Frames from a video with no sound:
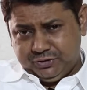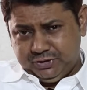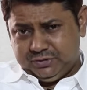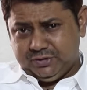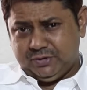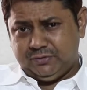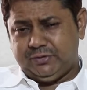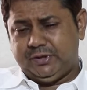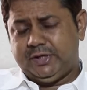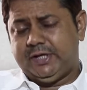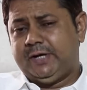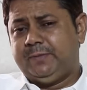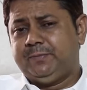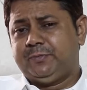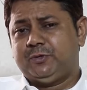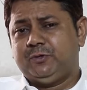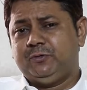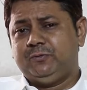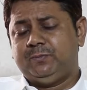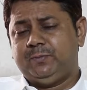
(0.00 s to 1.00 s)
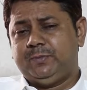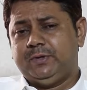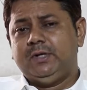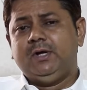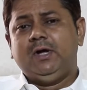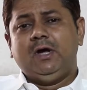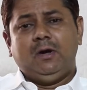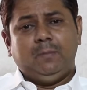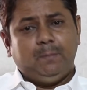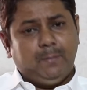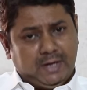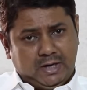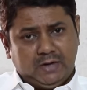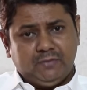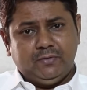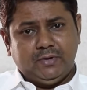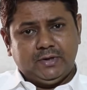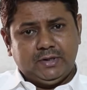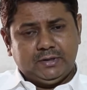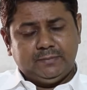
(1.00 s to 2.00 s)
3,000 nm³ per
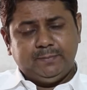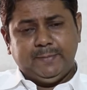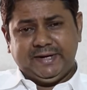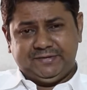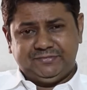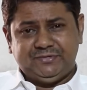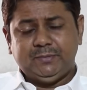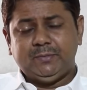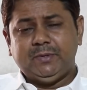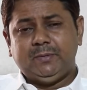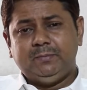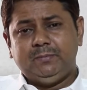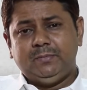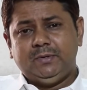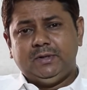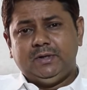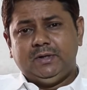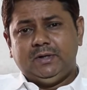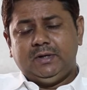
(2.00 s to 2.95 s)
hour at maximum,